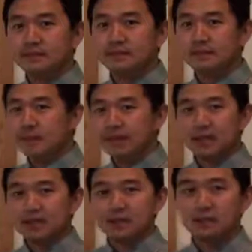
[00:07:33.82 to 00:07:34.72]
It's not
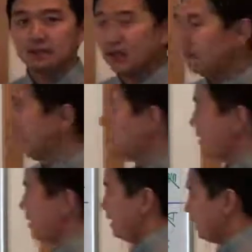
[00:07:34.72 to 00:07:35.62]
possible, right?
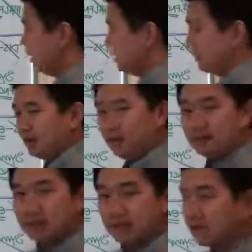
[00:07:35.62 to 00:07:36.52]
And
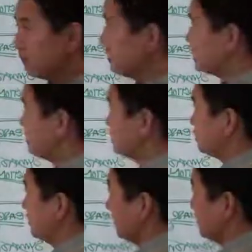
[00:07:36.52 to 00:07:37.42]
it's the difference
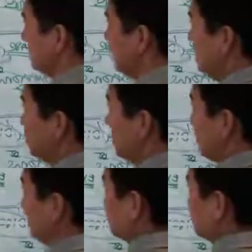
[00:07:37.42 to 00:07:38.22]
between being